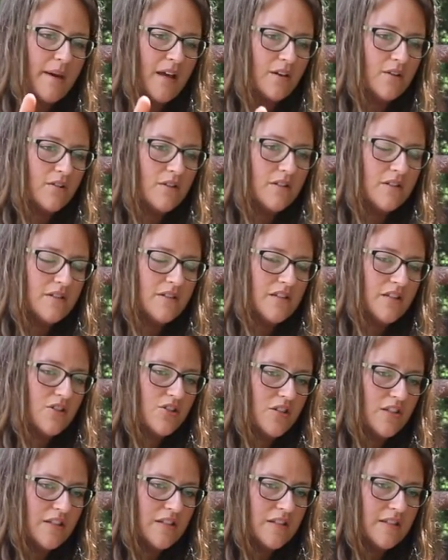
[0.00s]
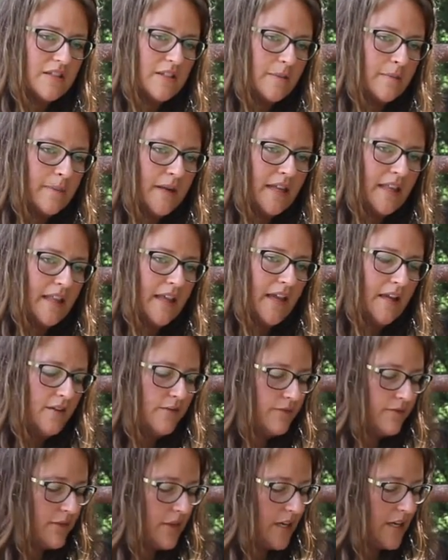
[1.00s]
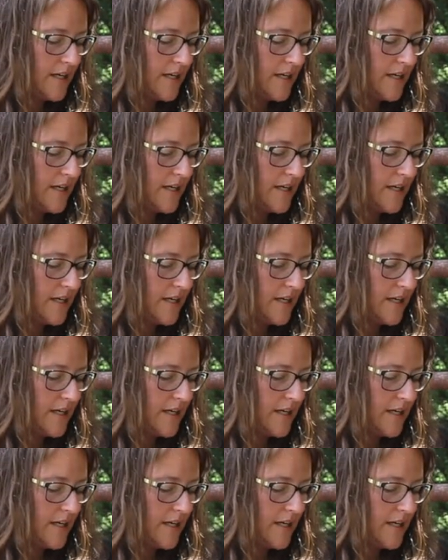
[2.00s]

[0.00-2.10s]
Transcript: better decisions in my life.